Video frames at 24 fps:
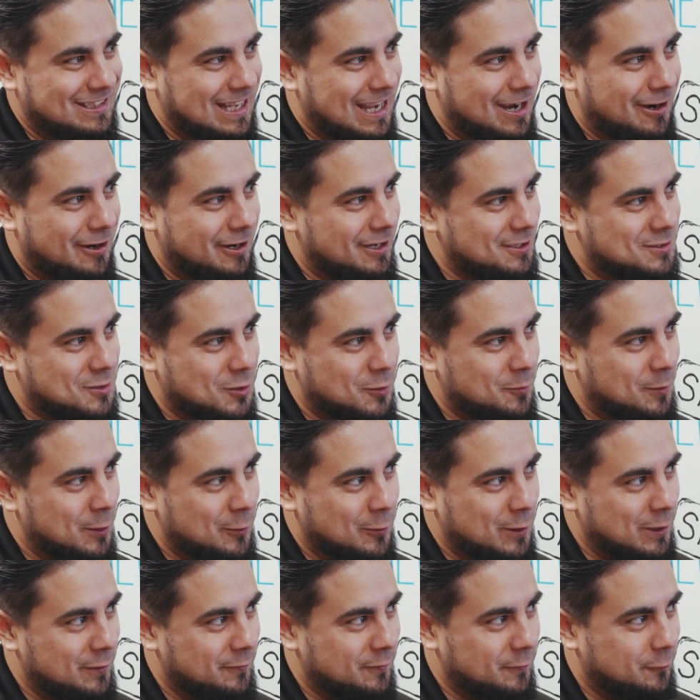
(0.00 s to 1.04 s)
I already told
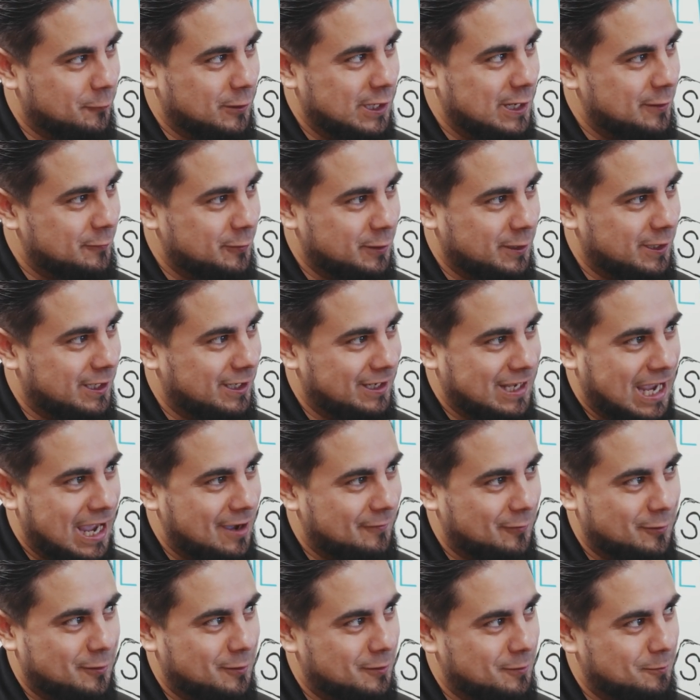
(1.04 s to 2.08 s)
my wife if we ever
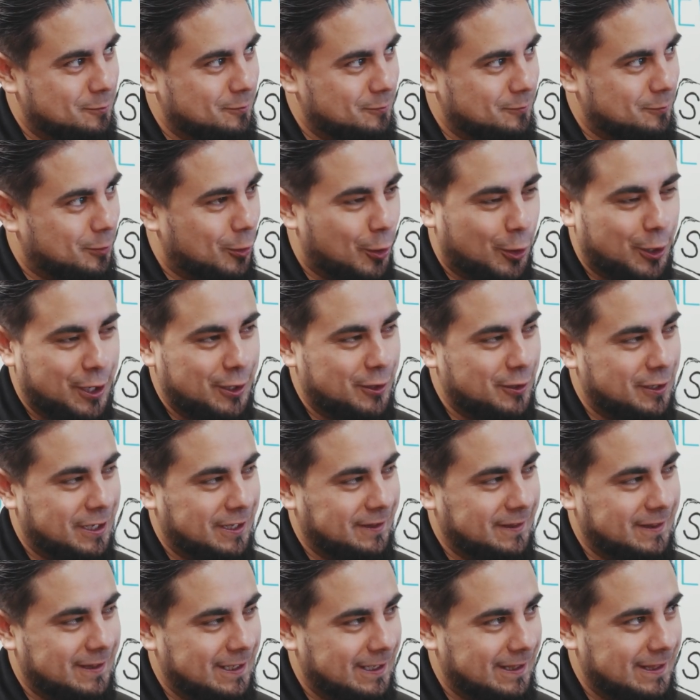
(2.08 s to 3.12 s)
have a party or
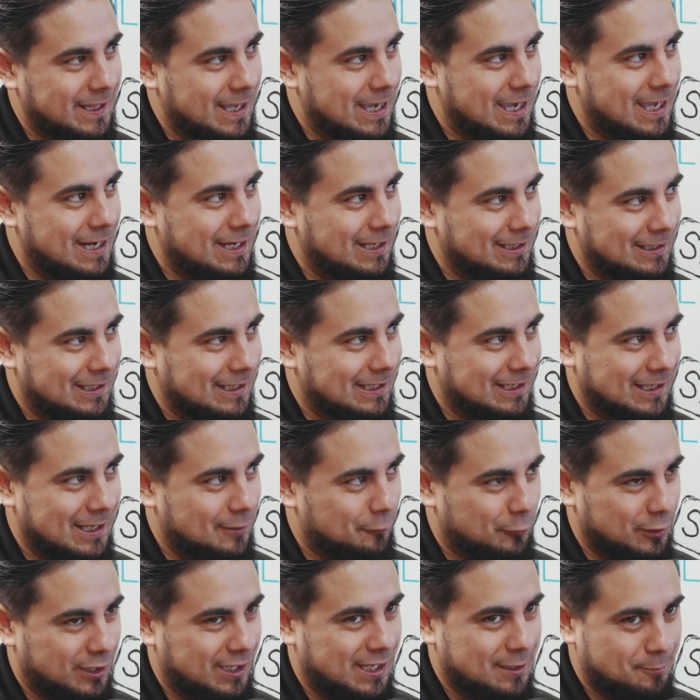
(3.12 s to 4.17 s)
anything like that, like
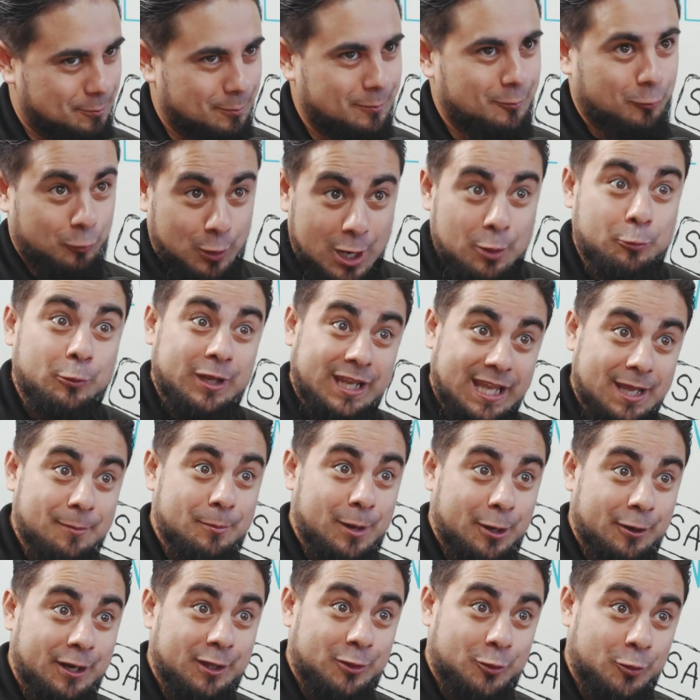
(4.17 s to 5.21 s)
if when we
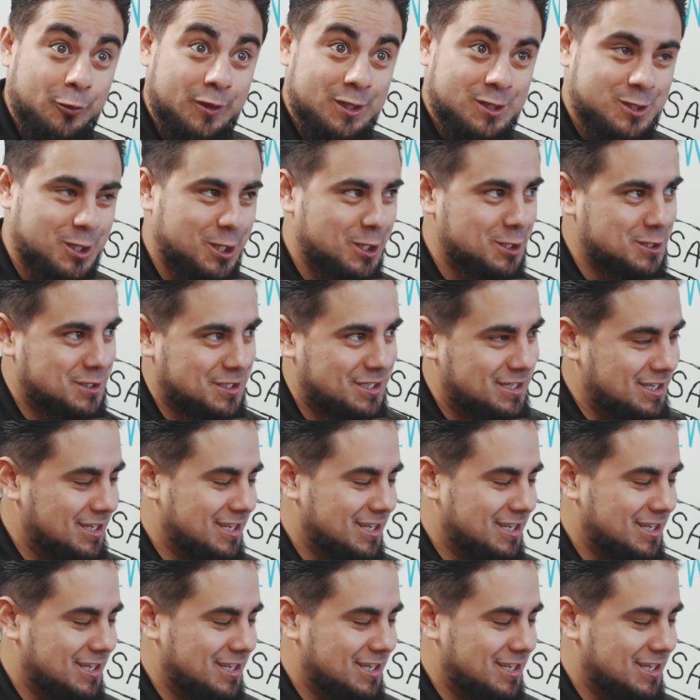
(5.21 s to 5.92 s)
get married through the church,